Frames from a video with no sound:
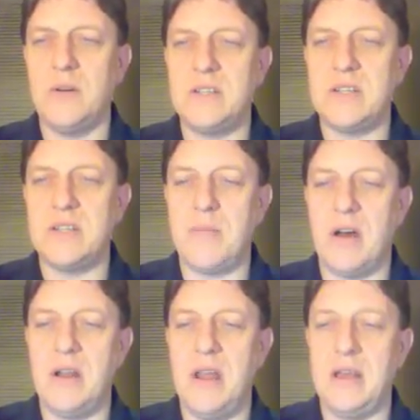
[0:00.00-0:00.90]
you would type
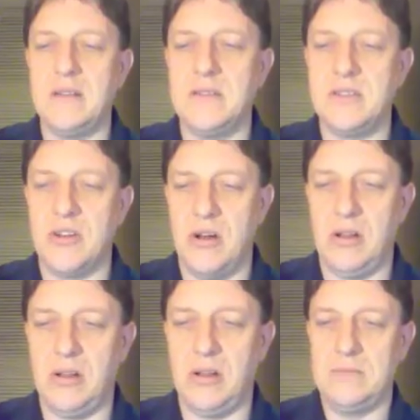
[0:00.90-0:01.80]
uninstall.
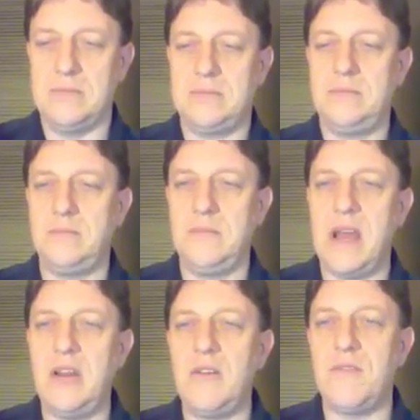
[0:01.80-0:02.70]

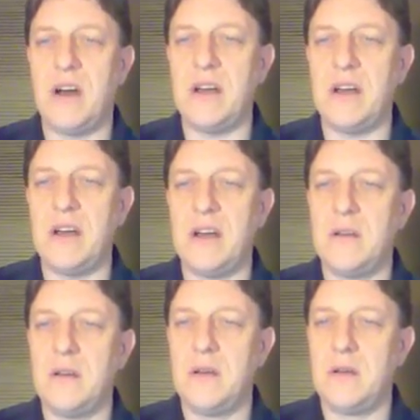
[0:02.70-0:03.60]
And you'd find
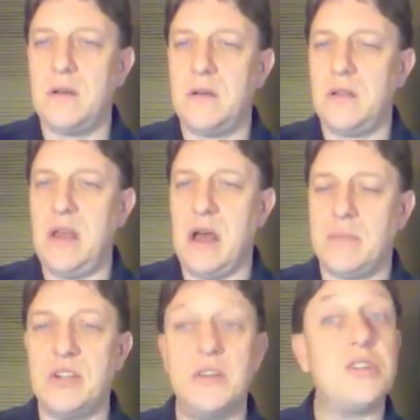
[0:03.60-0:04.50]
the
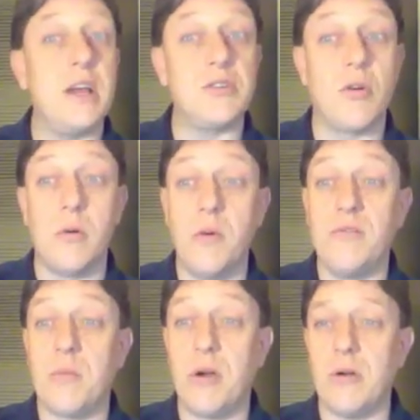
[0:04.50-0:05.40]
option Change or
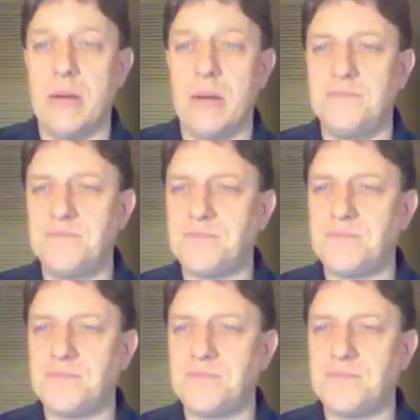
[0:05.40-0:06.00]
Remove a Program.